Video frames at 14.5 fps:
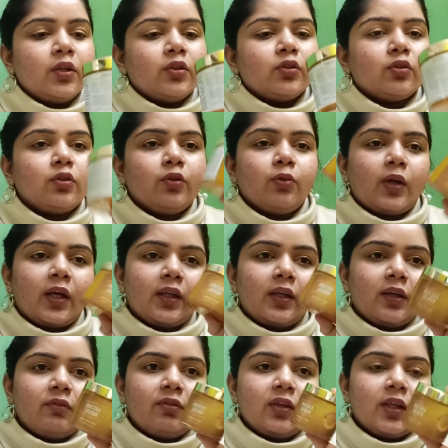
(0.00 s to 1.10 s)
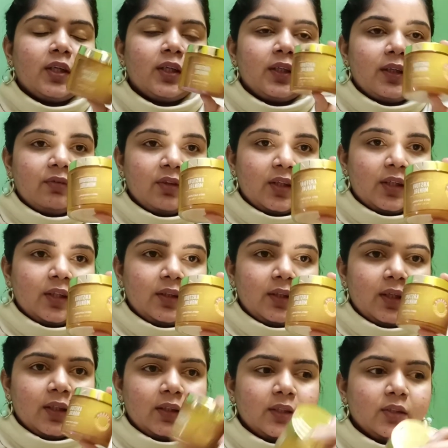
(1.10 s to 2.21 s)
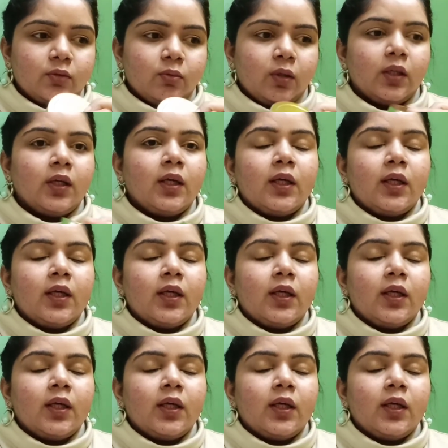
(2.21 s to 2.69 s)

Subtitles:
So you can definitely get this one.